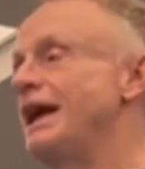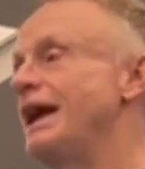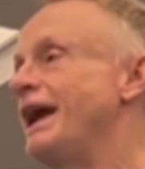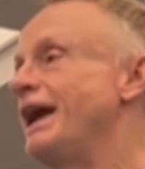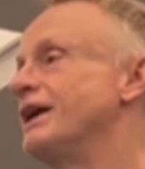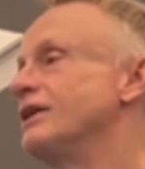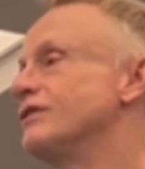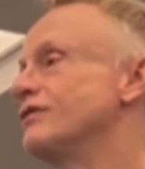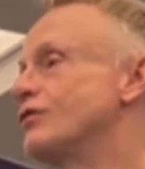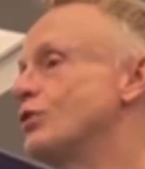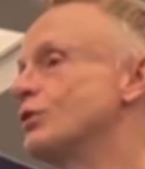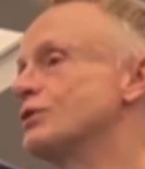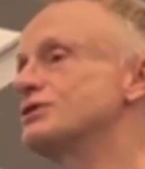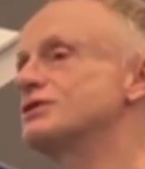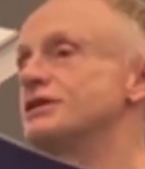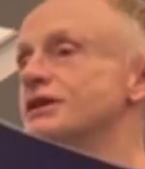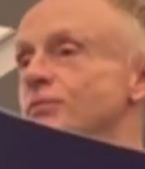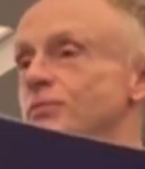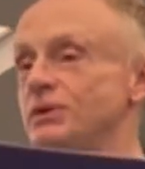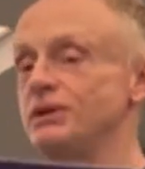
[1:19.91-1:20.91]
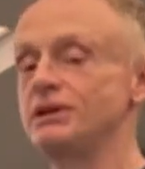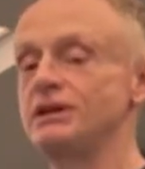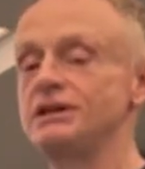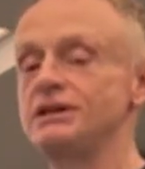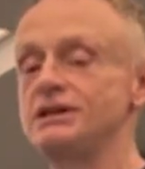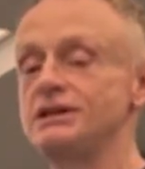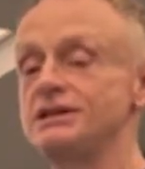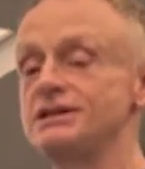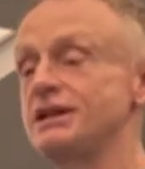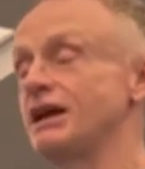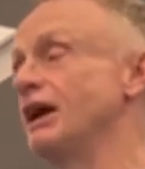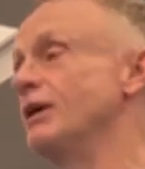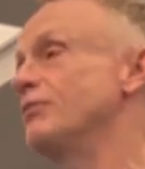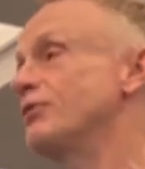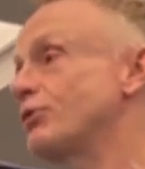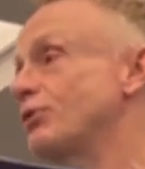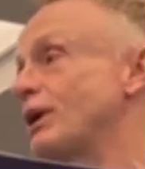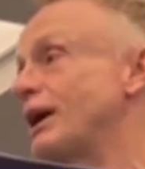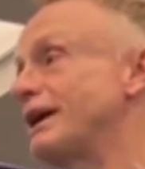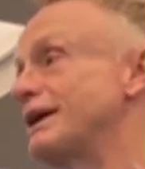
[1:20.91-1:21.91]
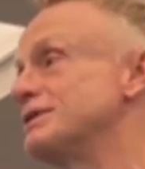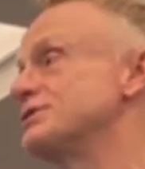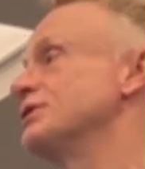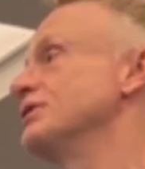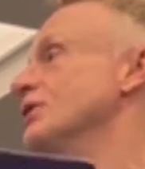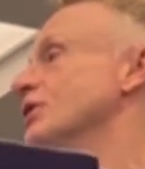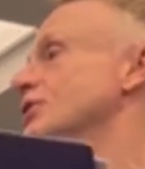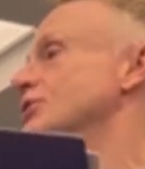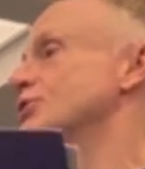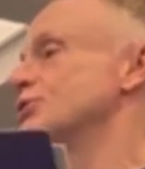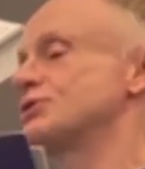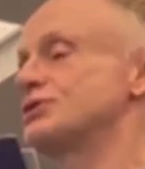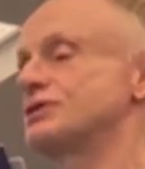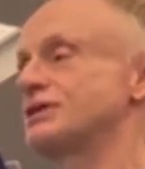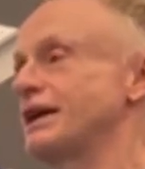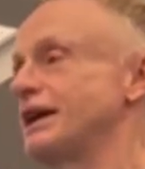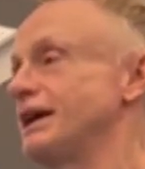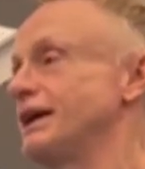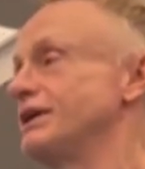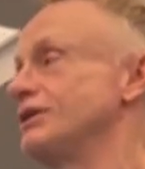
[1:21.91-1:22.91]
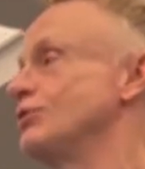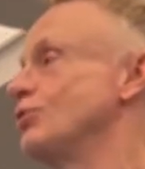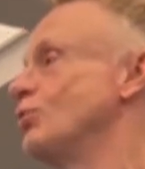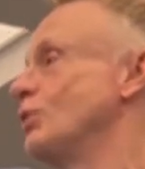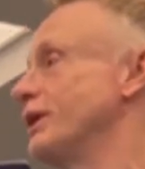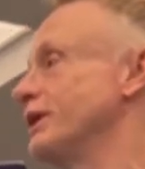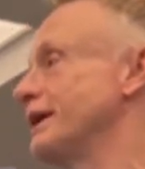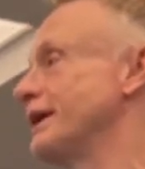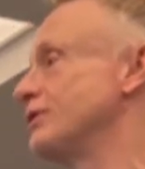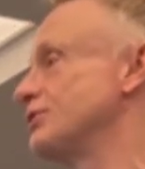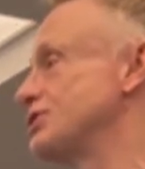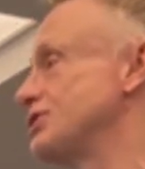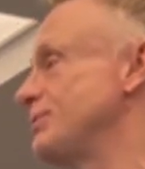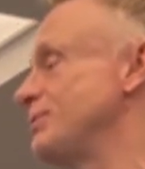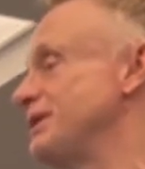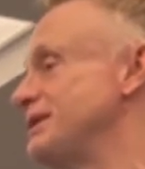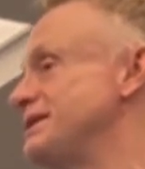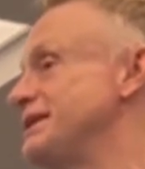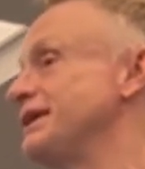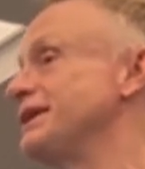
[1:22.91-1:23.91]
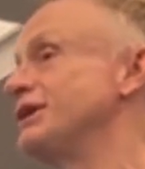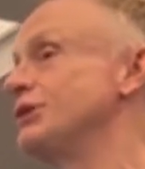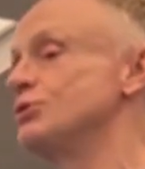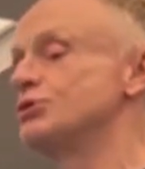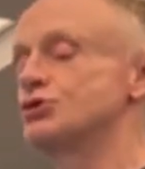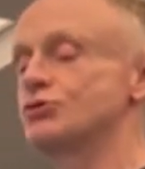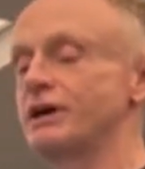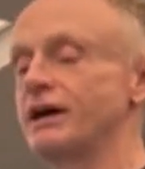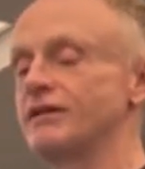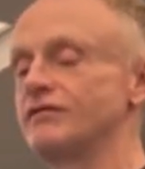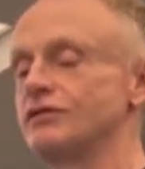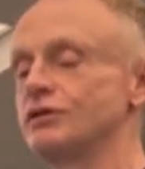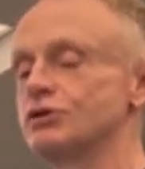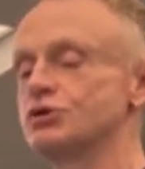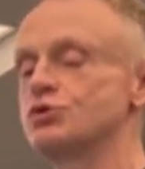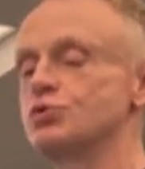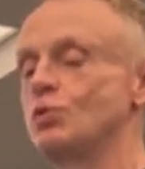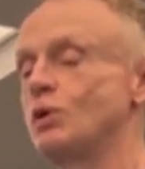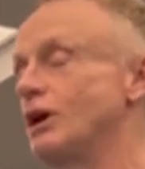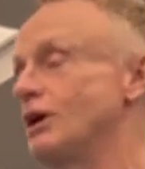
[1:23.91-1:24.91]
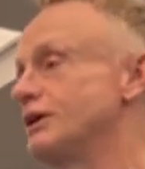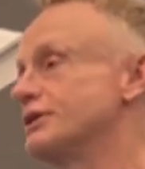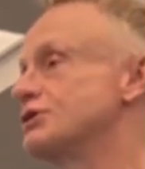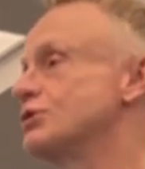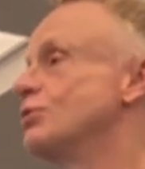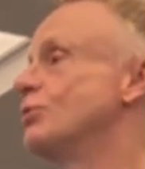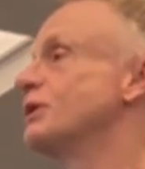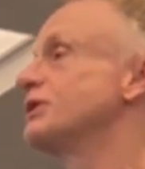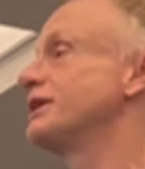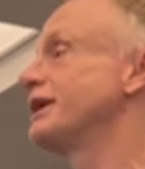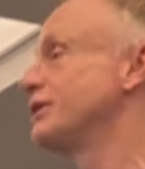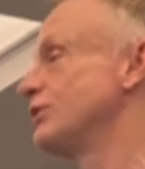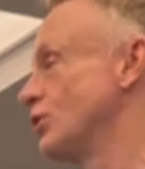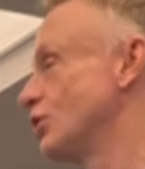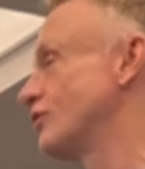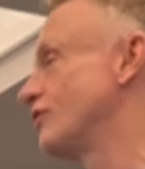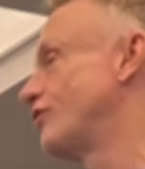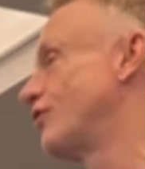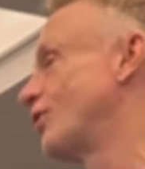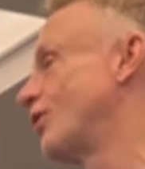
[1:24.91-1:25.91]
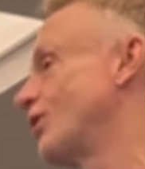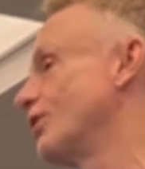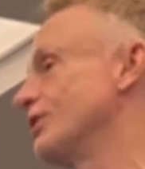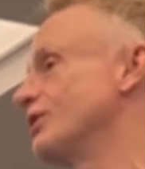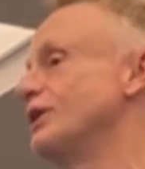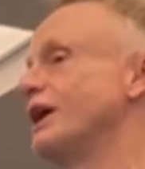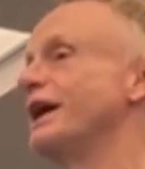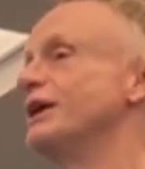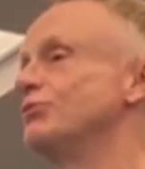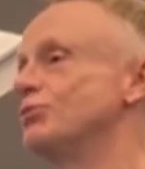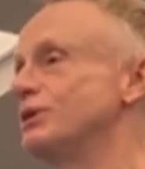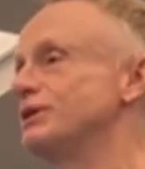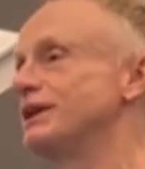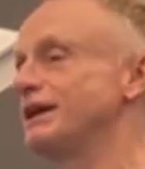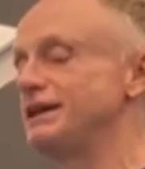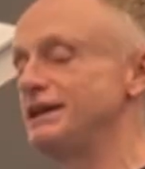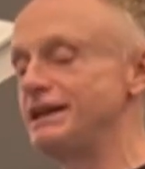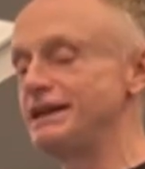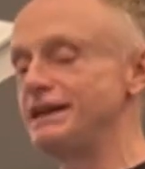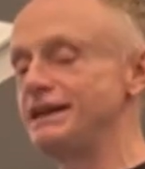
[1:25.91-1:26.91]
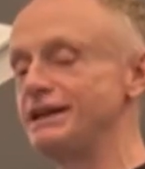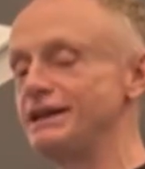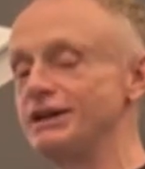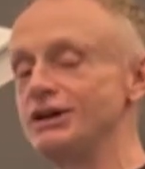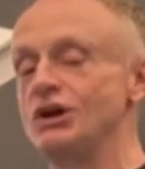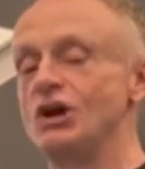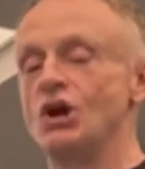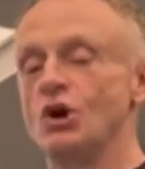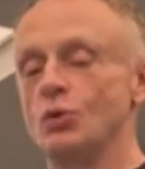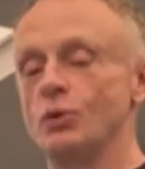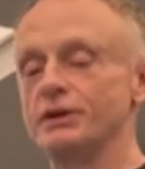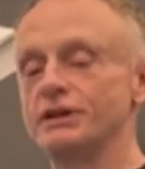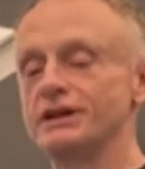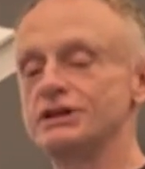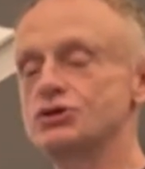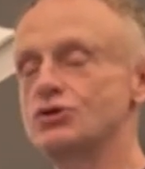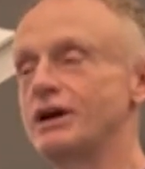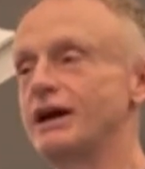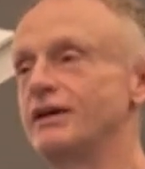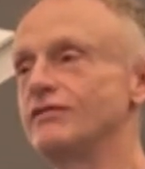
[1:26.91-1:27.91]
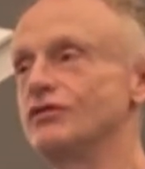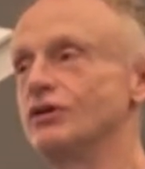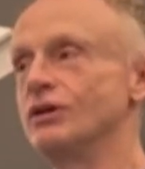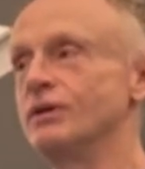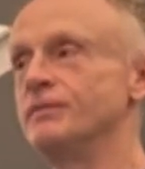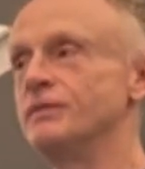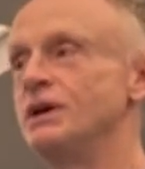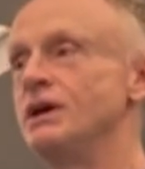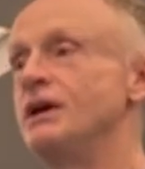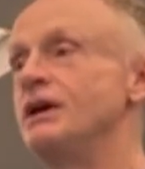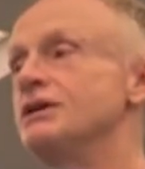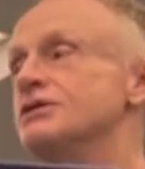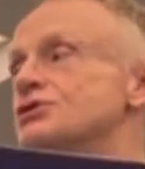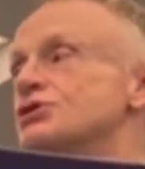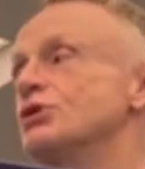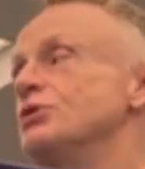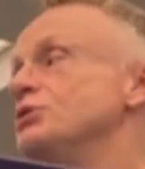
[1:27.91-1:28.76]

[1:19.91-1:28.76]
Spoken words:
and of course, the ability to empathize and understand what LGBTQ travelers want, what they look for, and what they need when they travel. So